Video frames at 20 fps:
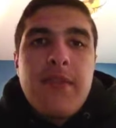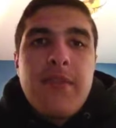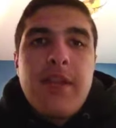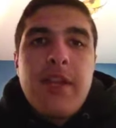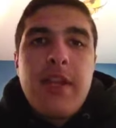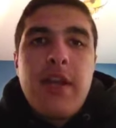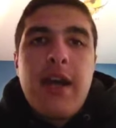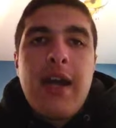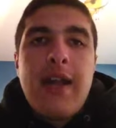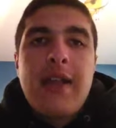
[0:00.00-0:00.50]

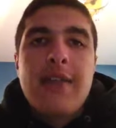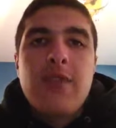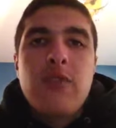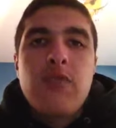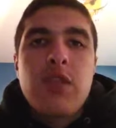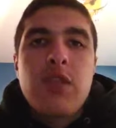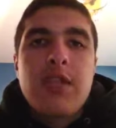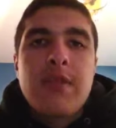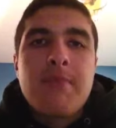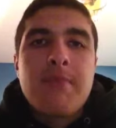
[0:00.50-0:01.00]
I didn't
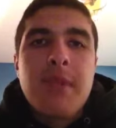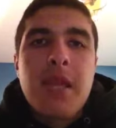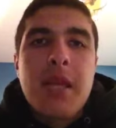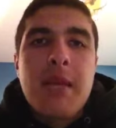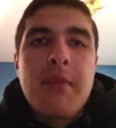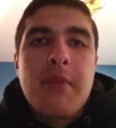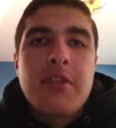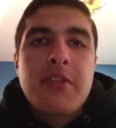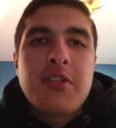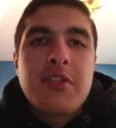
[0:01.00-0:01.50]
really play
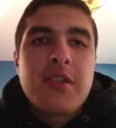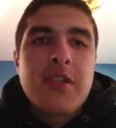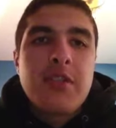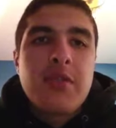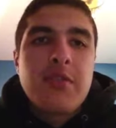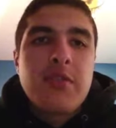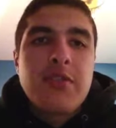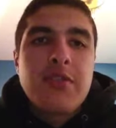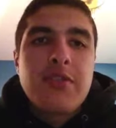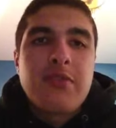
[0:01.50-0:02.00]
much of the
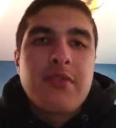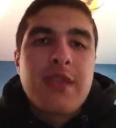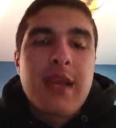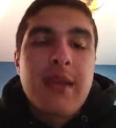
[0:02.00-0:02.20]
originals.